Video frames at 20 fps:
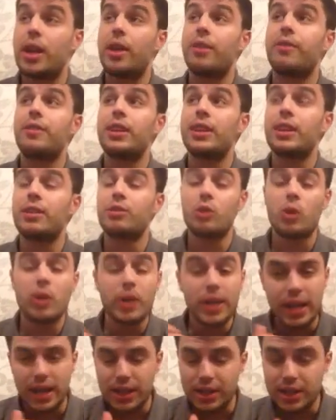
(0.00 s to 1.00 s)
and I think
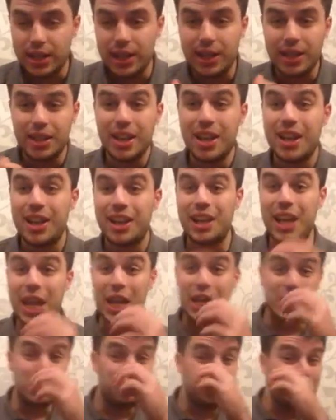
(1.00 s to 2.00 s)
Rocky actually
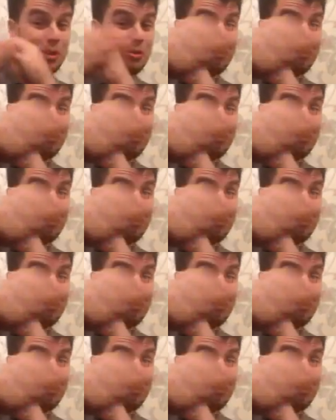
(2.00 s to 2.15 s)
leads with